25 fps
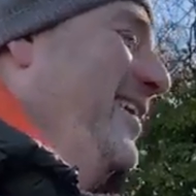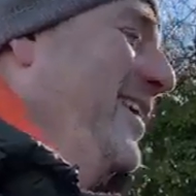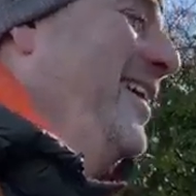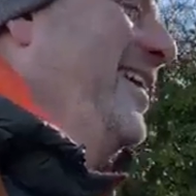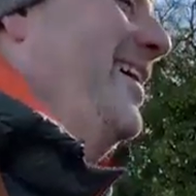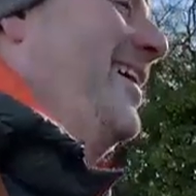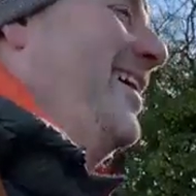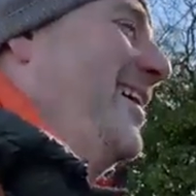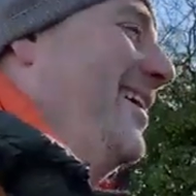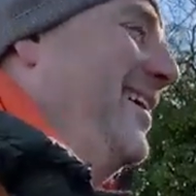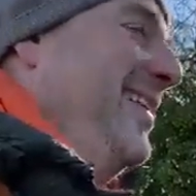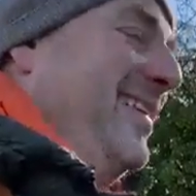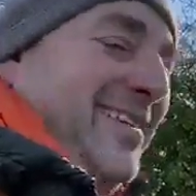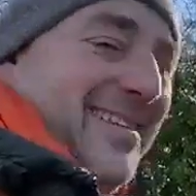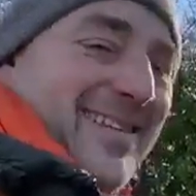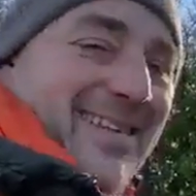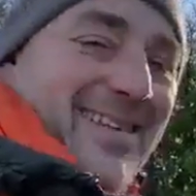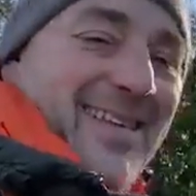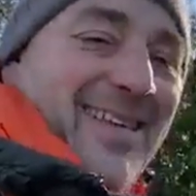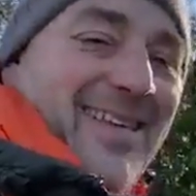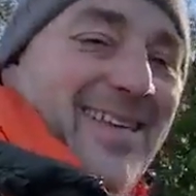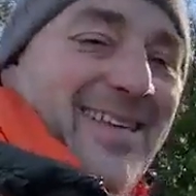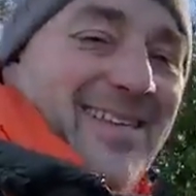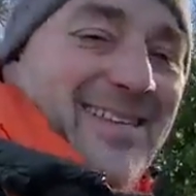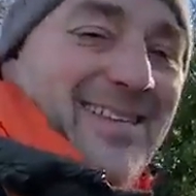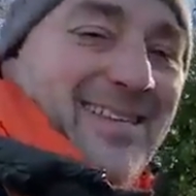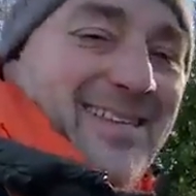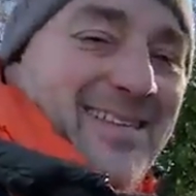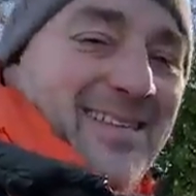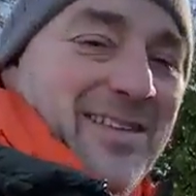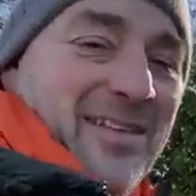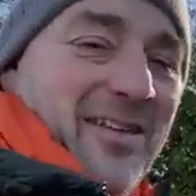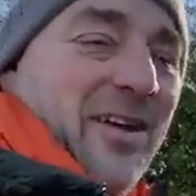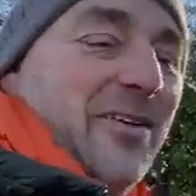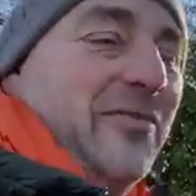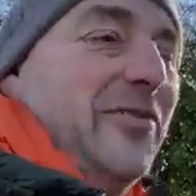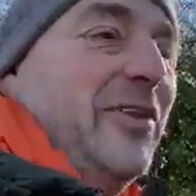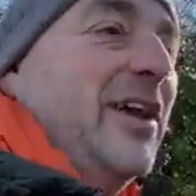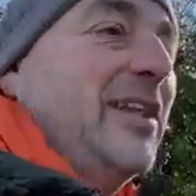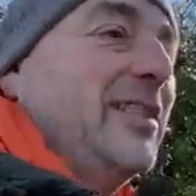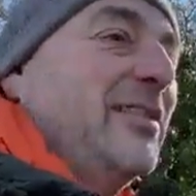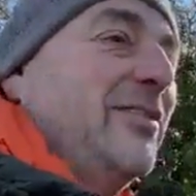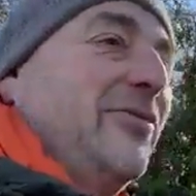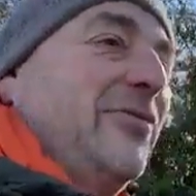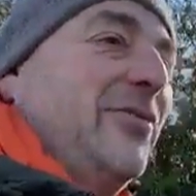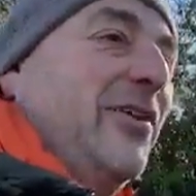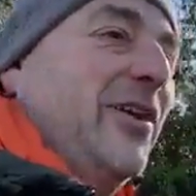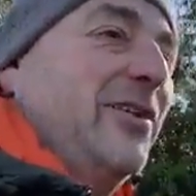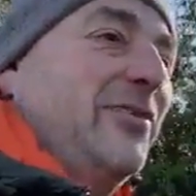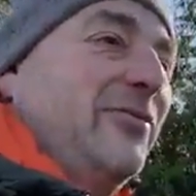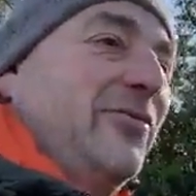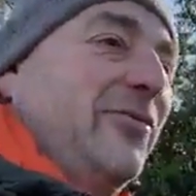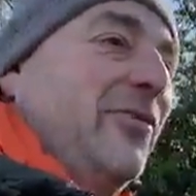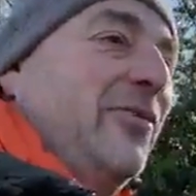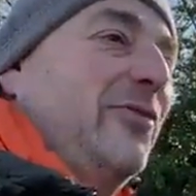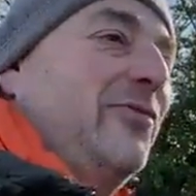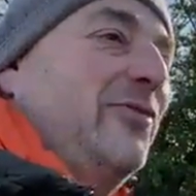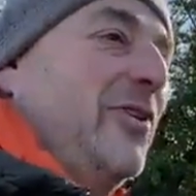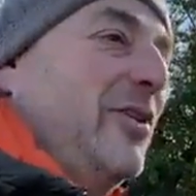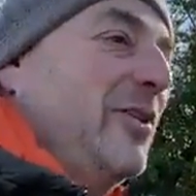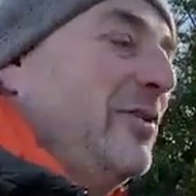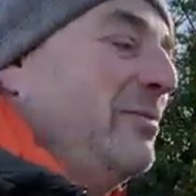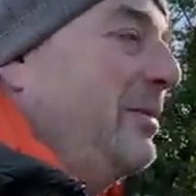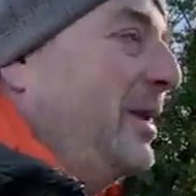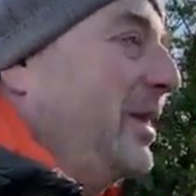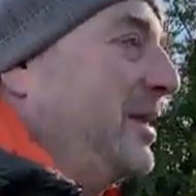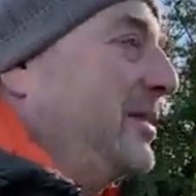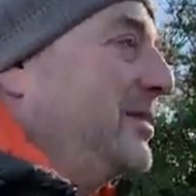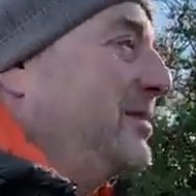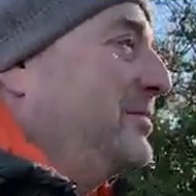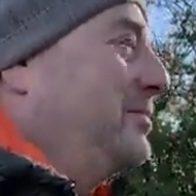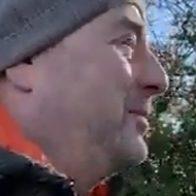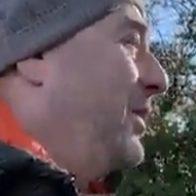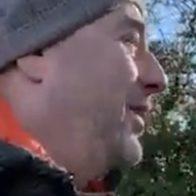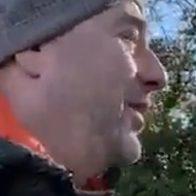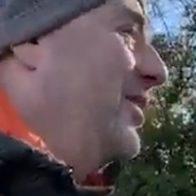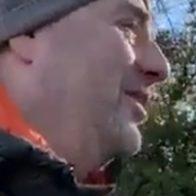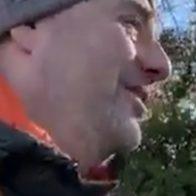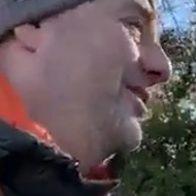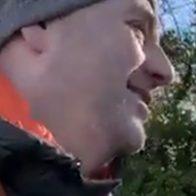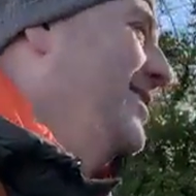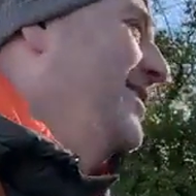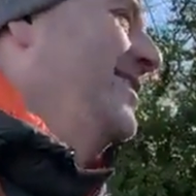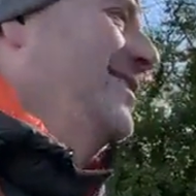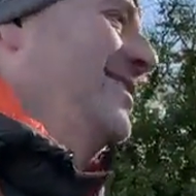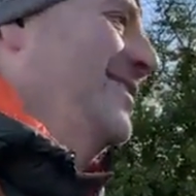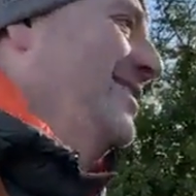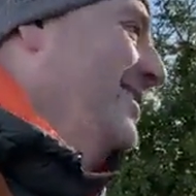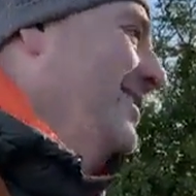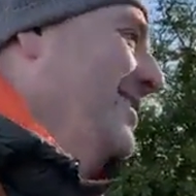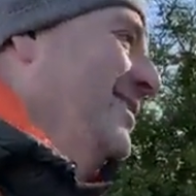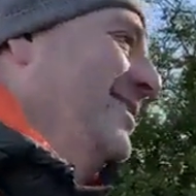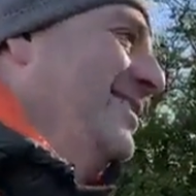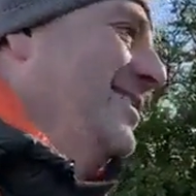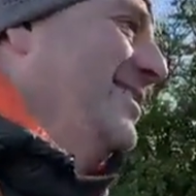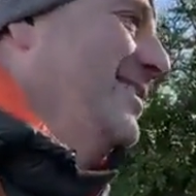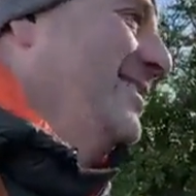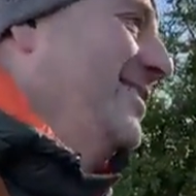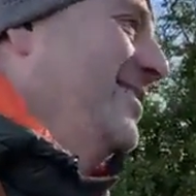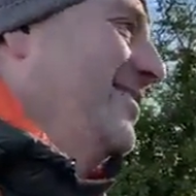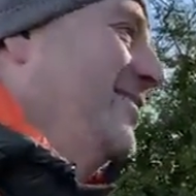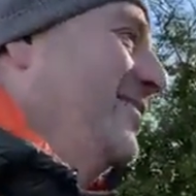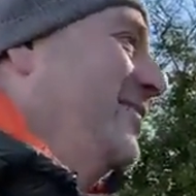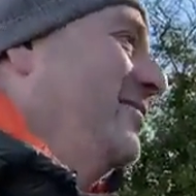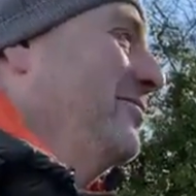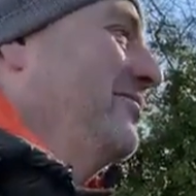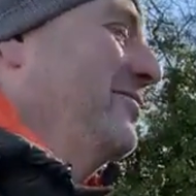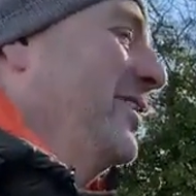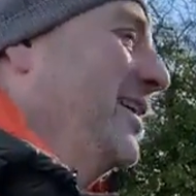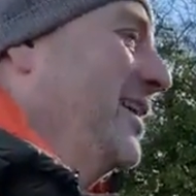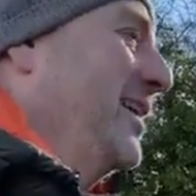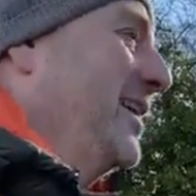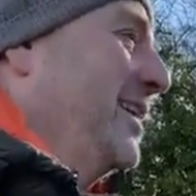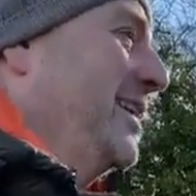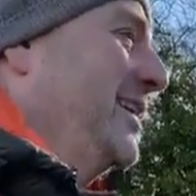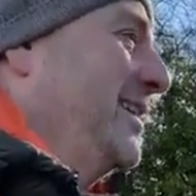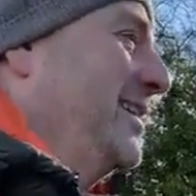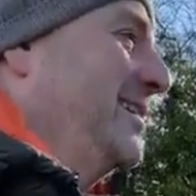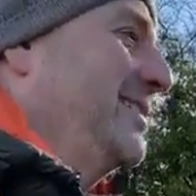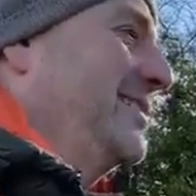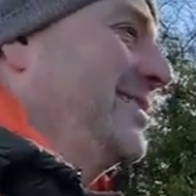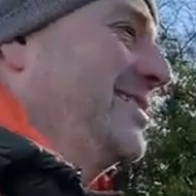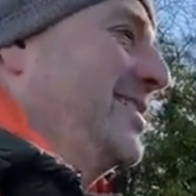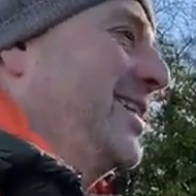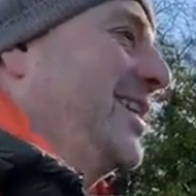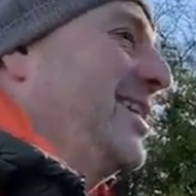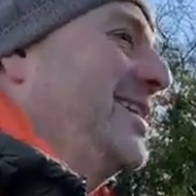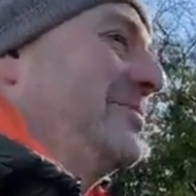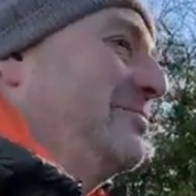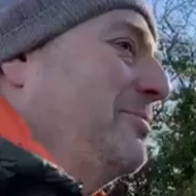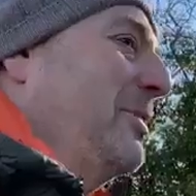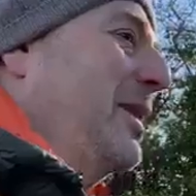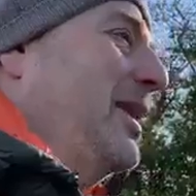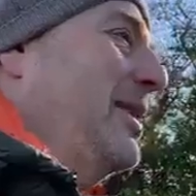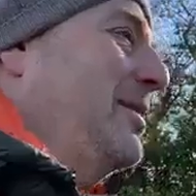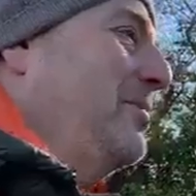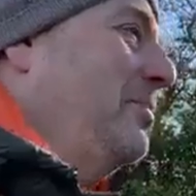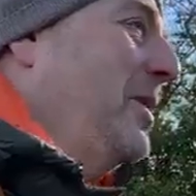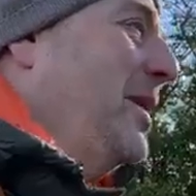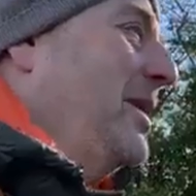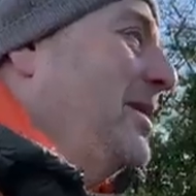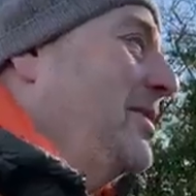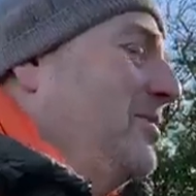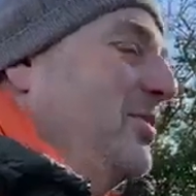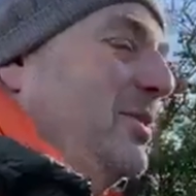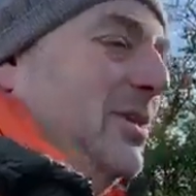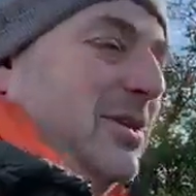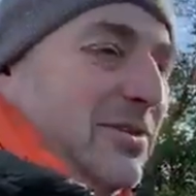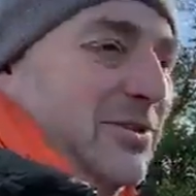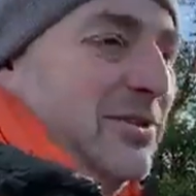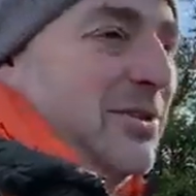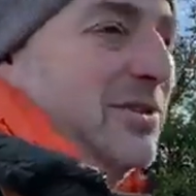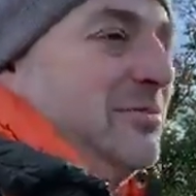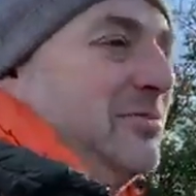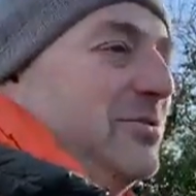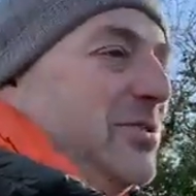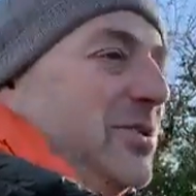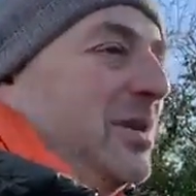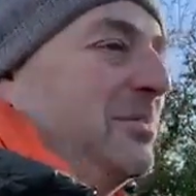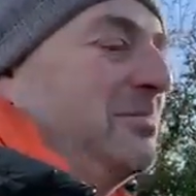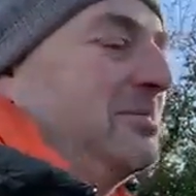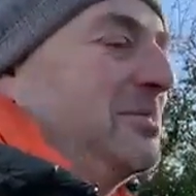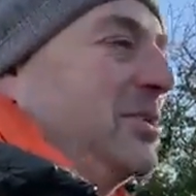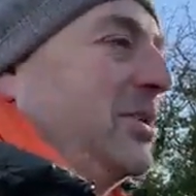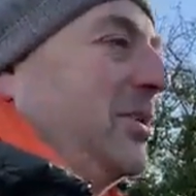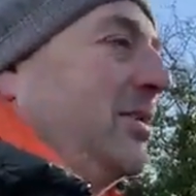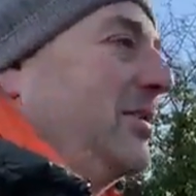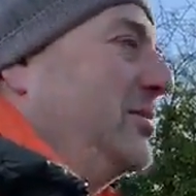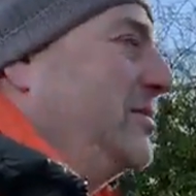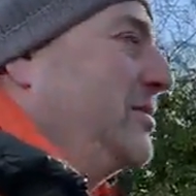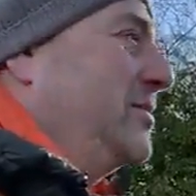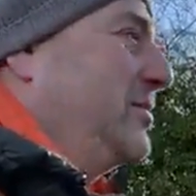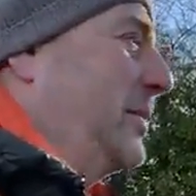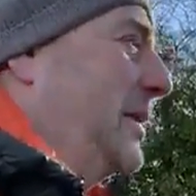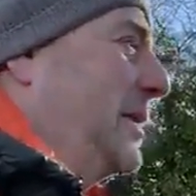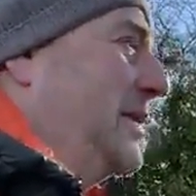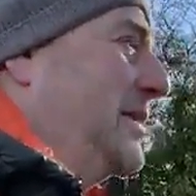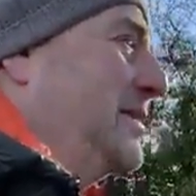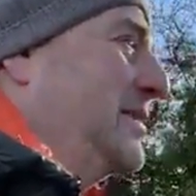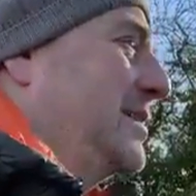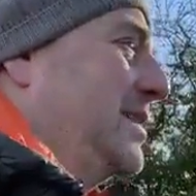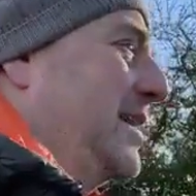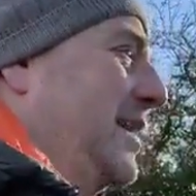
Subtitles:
Yeah. I've had the phone for a few months, but I don't really take many pictures. Well, I do sometimes, but